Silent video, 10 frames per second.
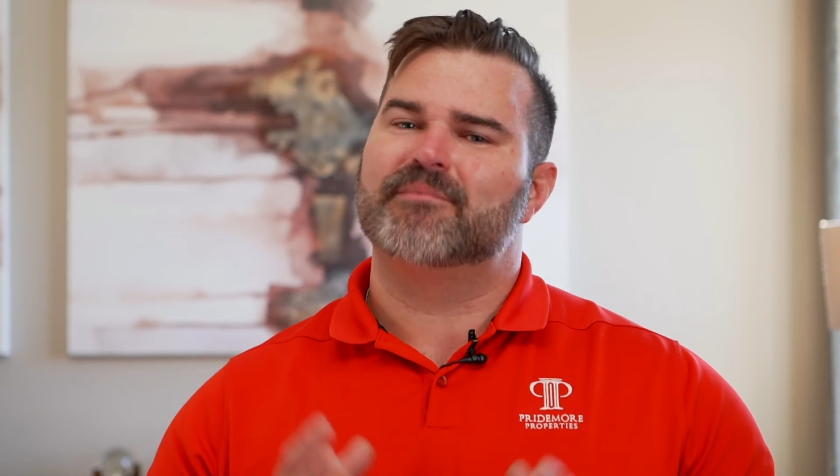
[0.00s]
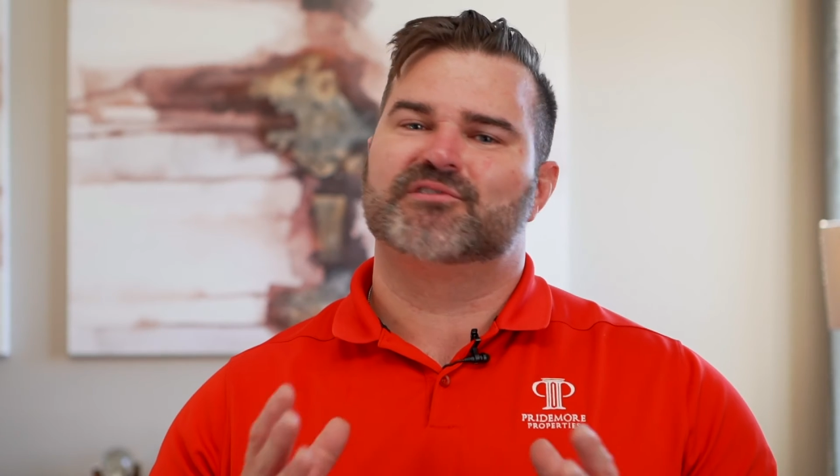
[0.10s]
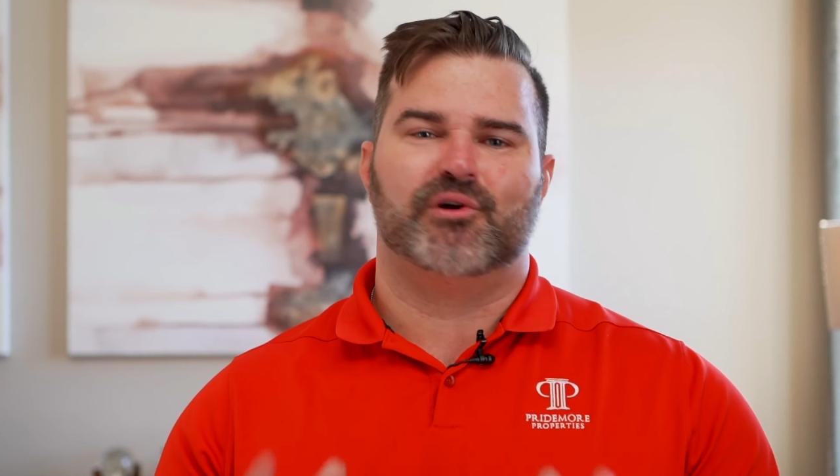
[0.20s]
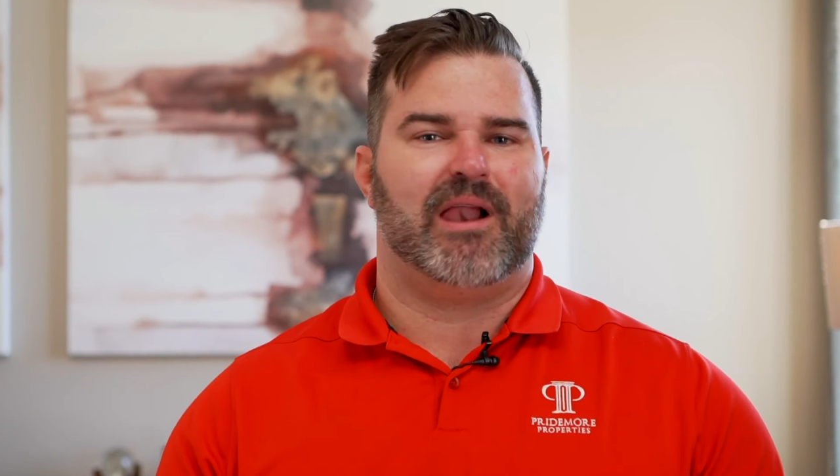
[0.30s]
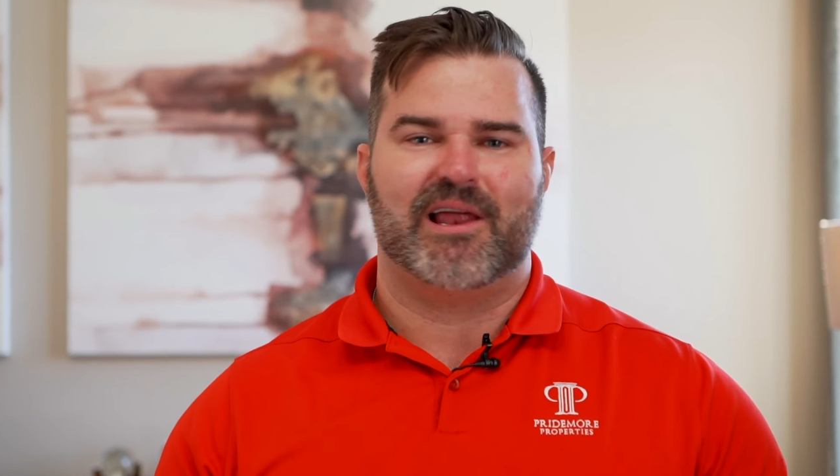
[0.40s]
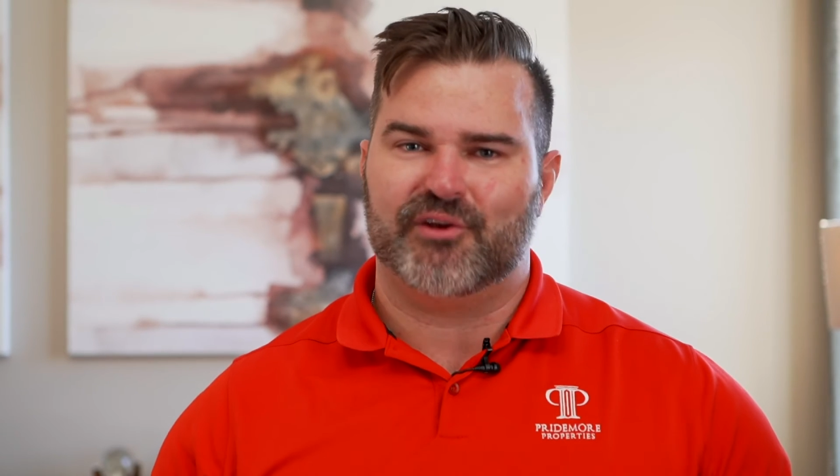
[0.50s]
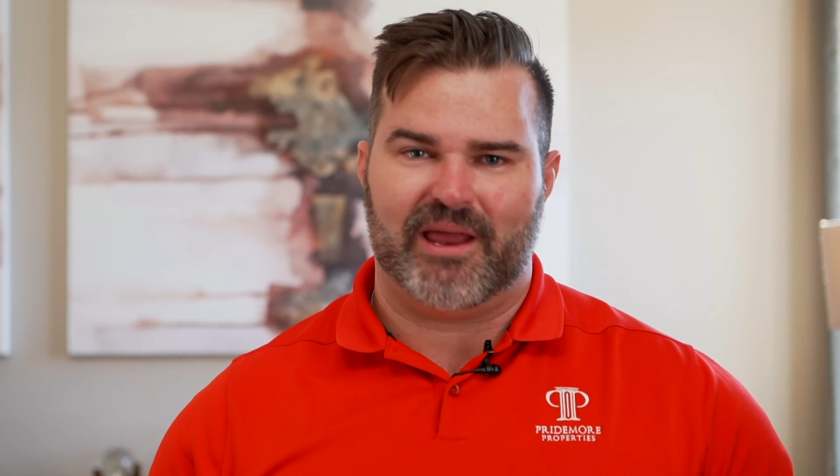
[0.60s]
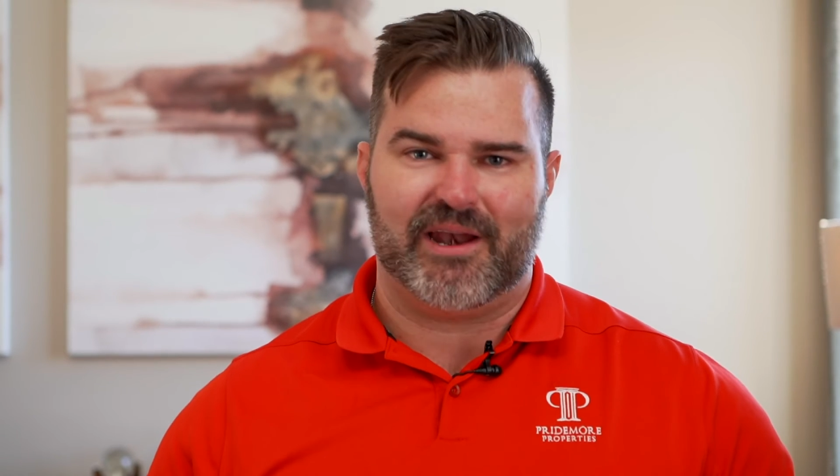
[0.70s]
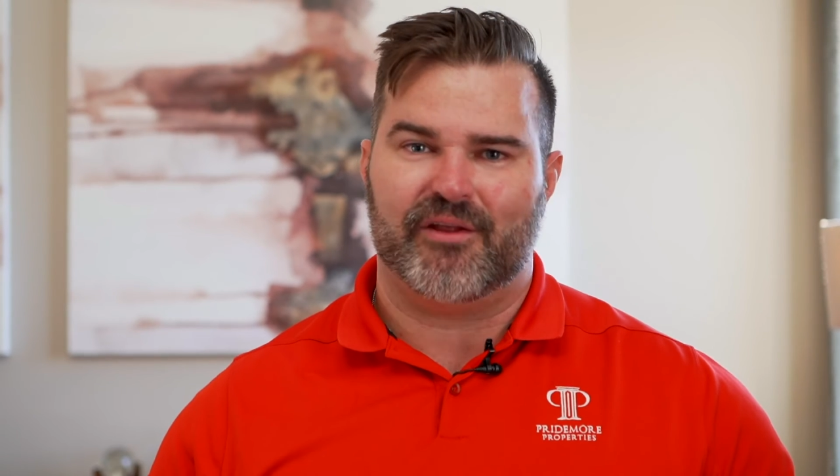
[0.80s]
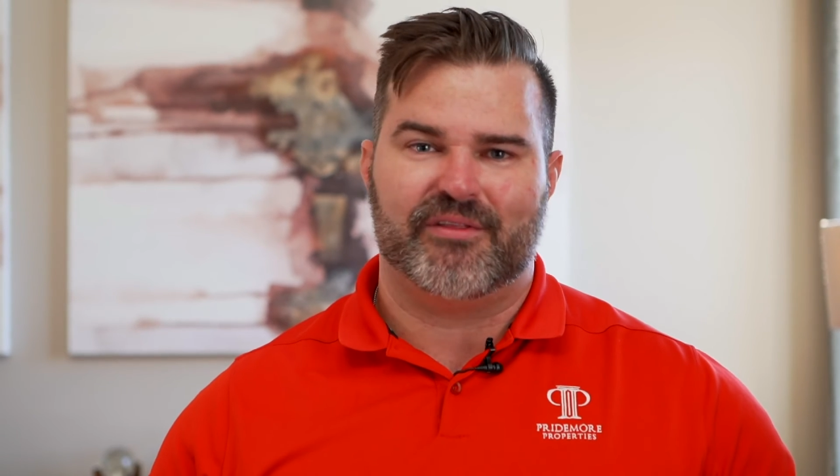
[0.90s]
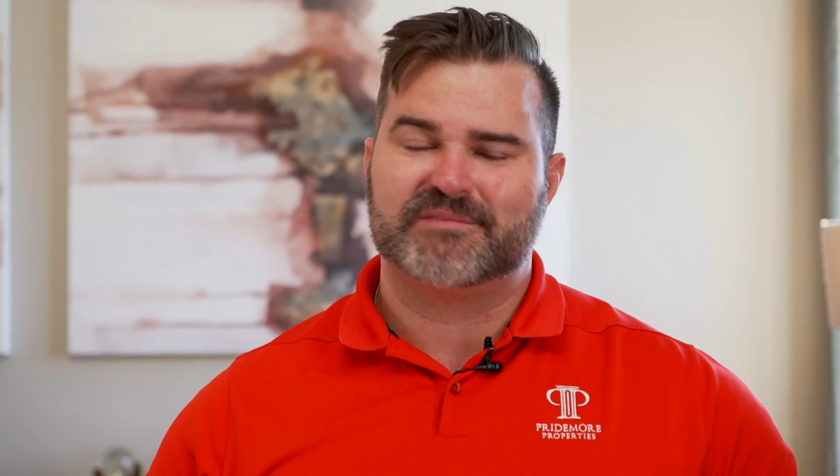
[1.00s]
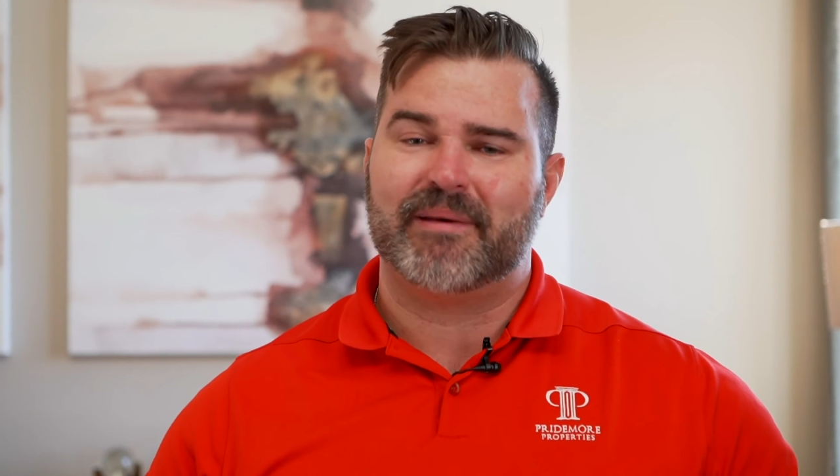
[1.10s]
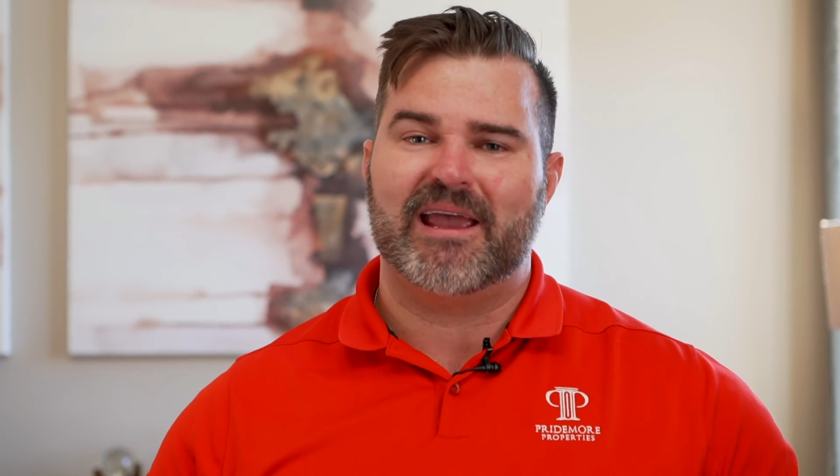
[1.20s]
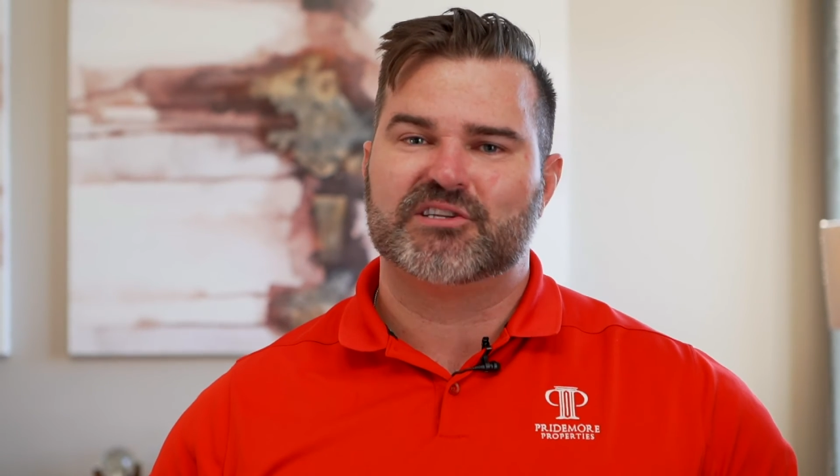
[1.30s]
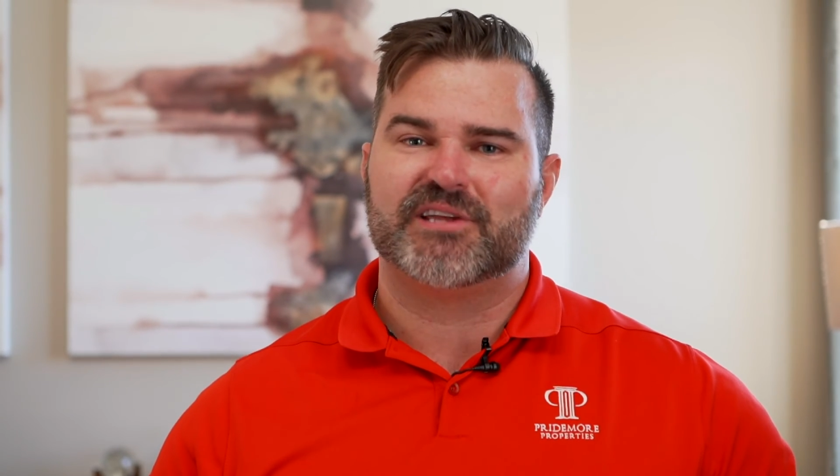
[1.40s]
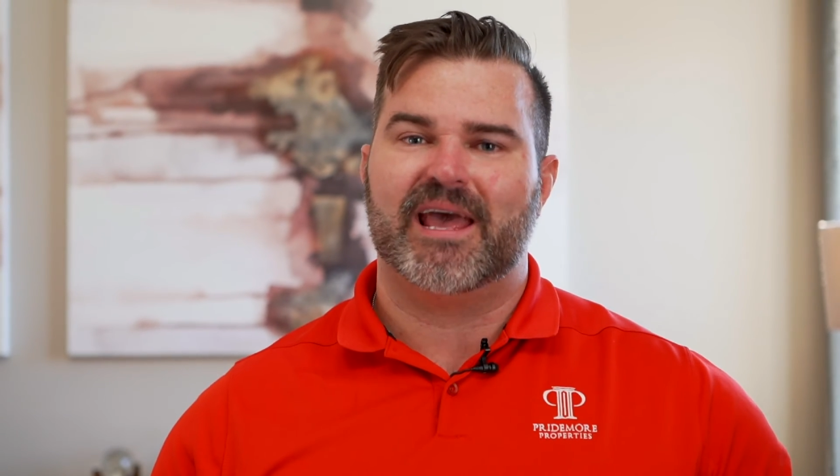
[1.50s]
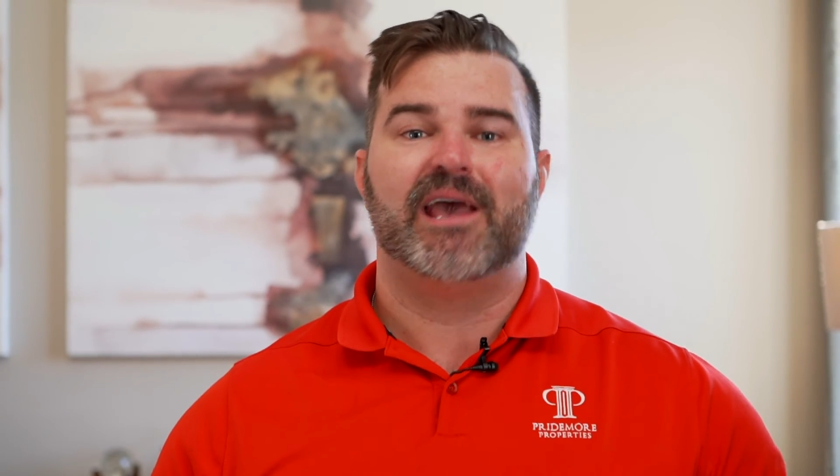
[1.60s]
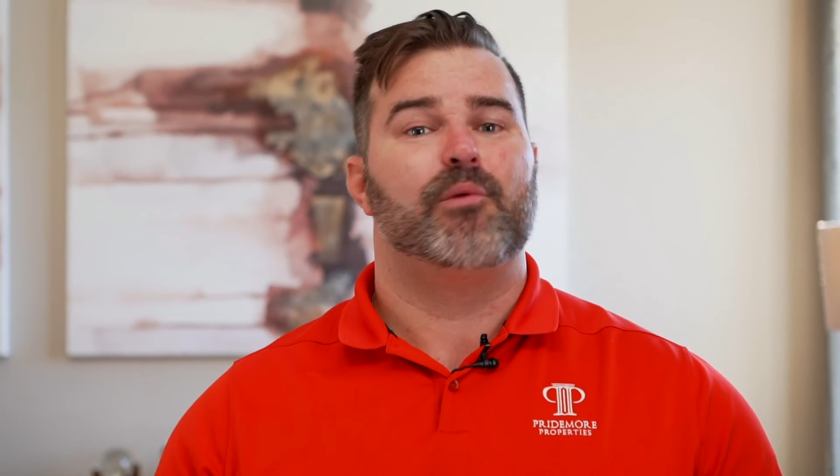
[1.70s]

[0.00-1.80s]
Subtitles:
I'm so glad you landed on this page today.